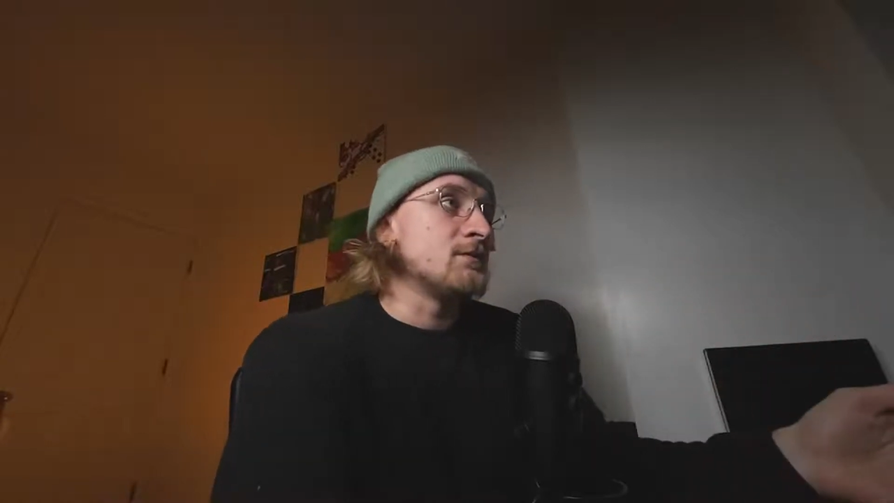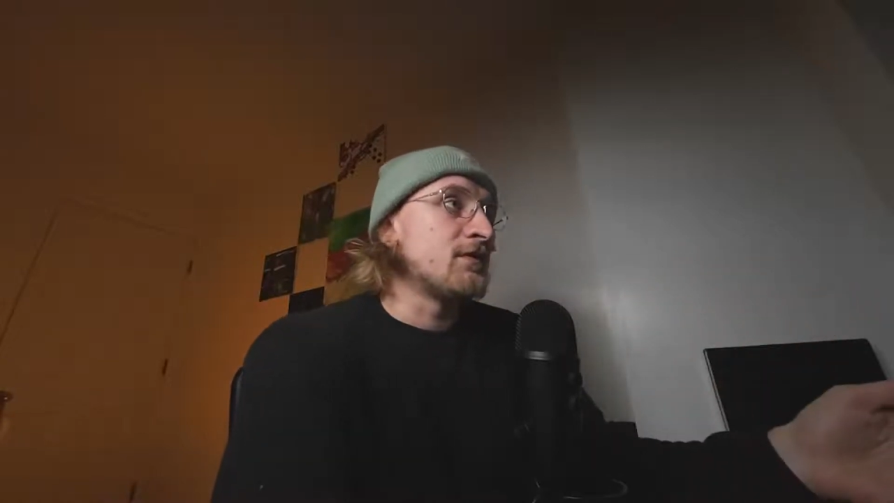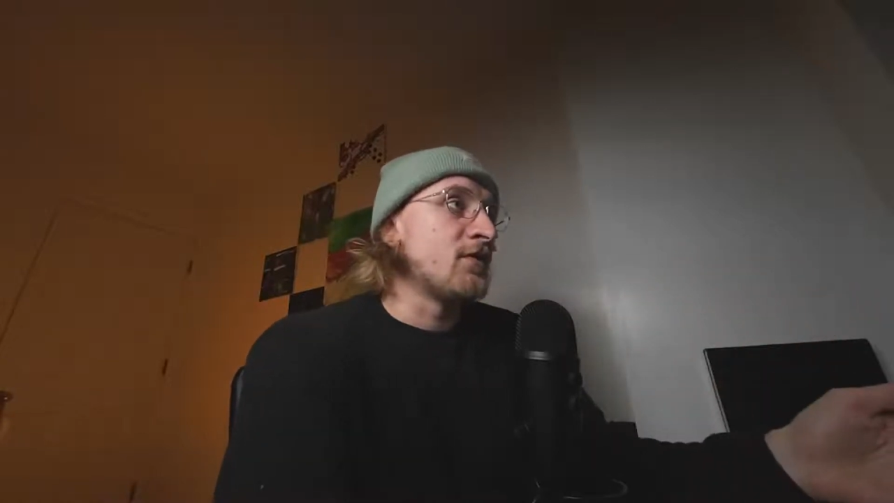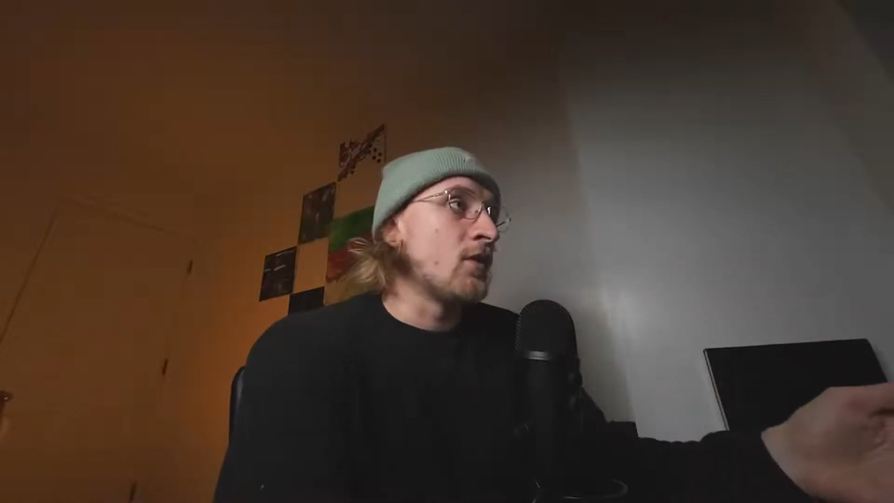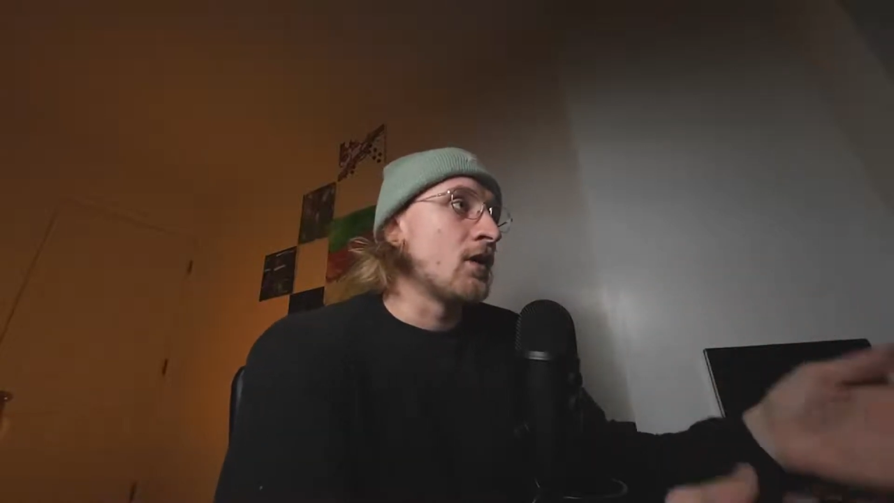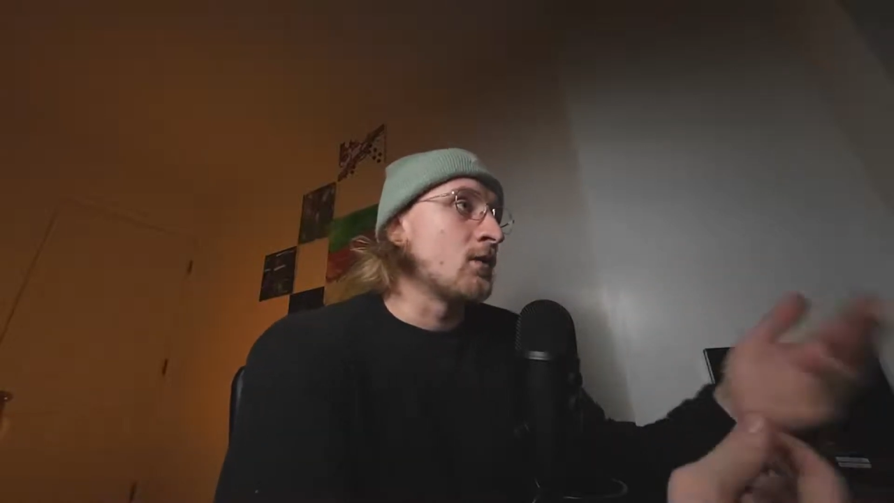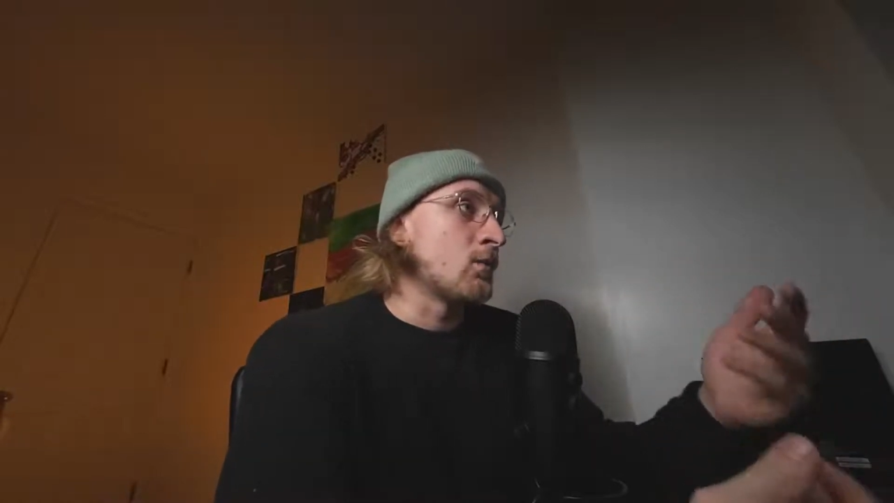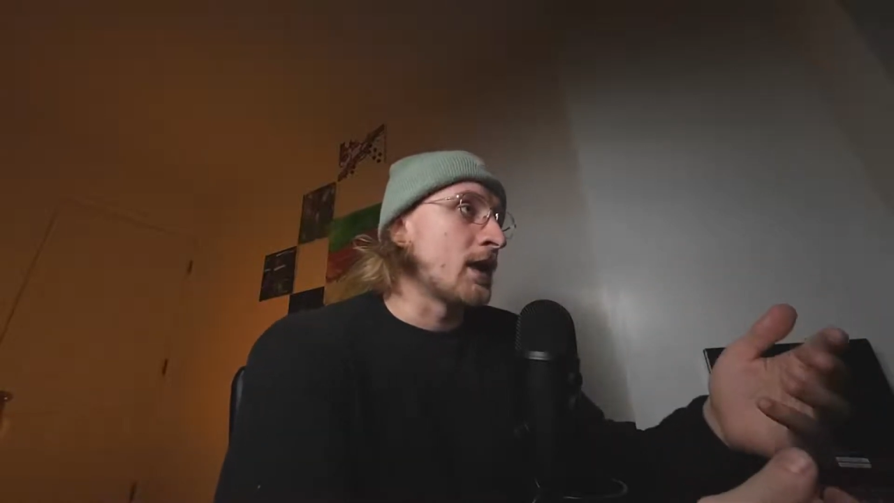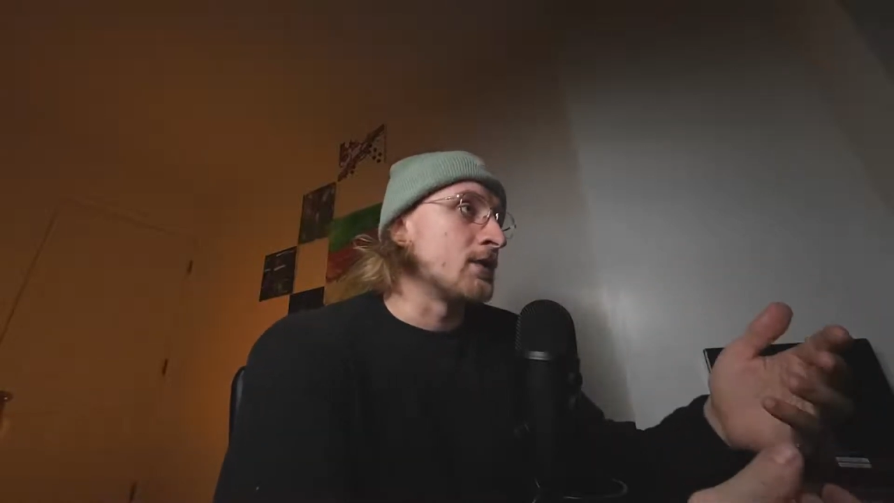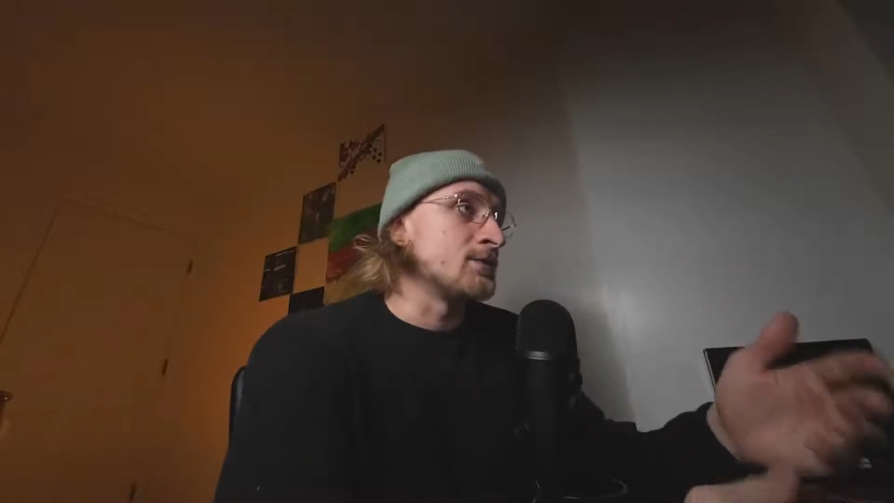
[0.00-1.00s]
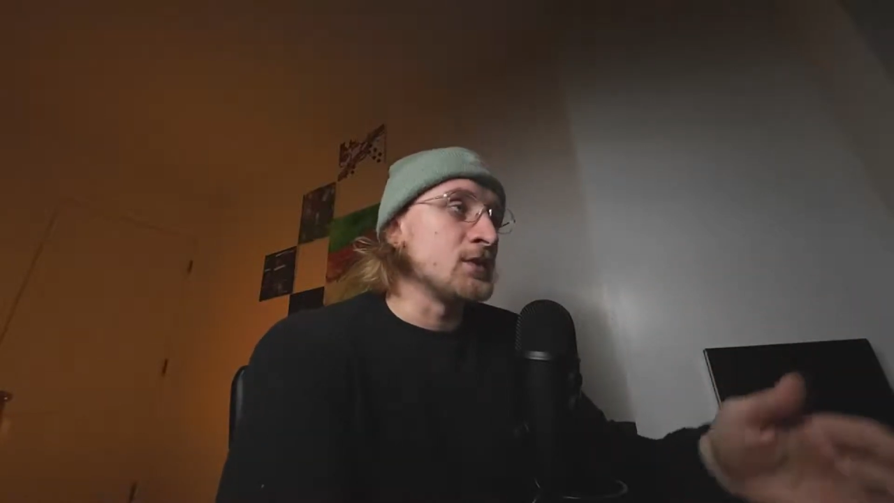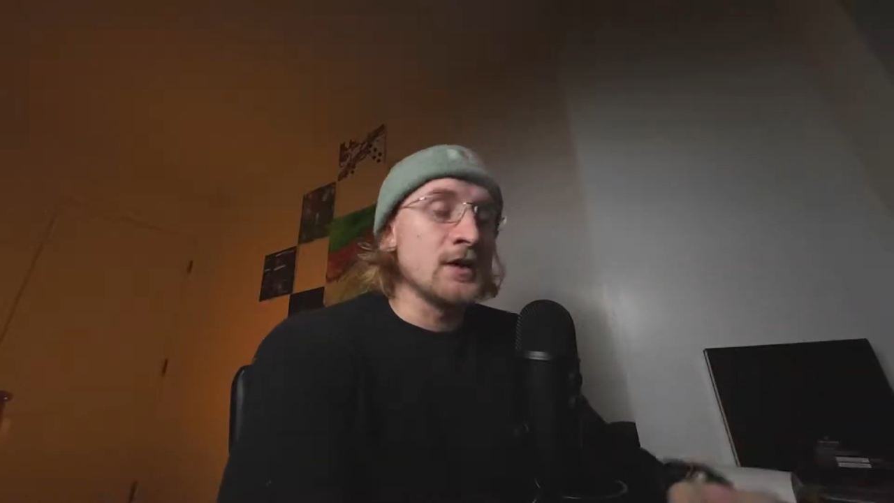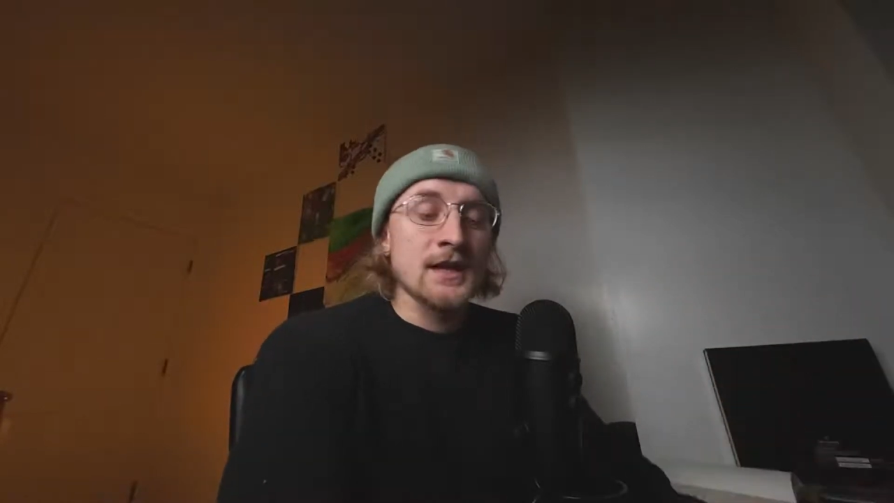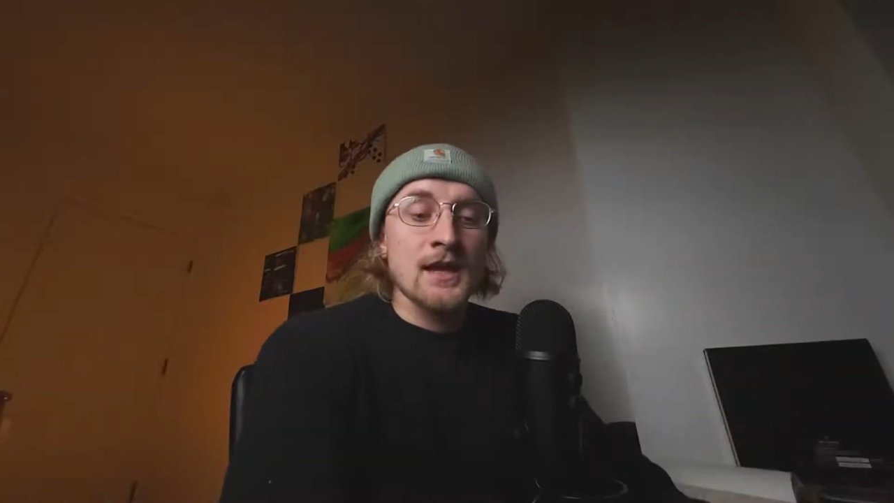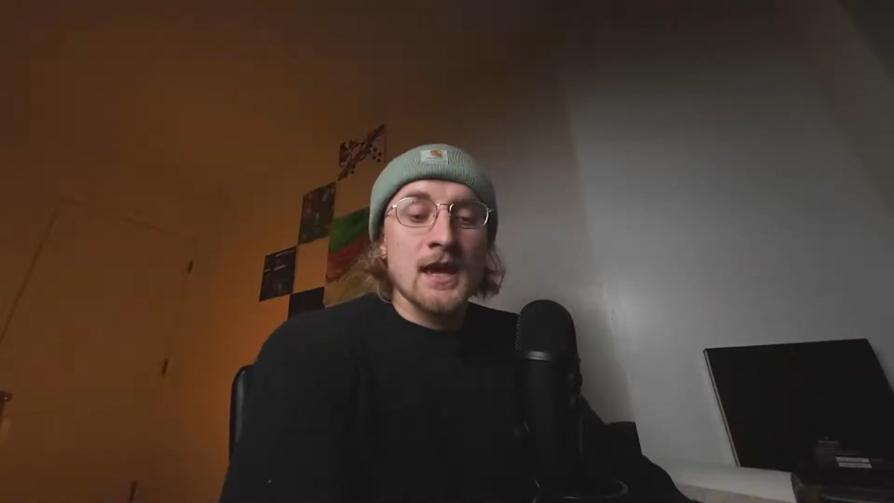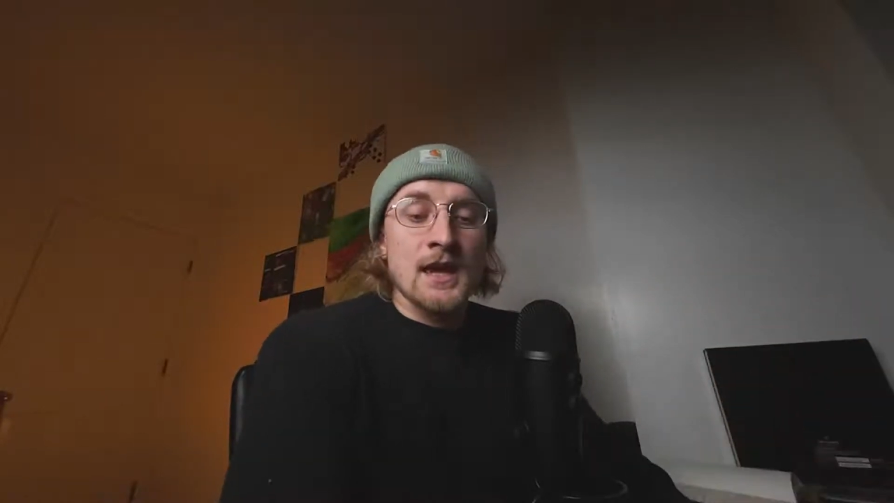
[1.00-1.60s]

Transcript: before, while I was muted,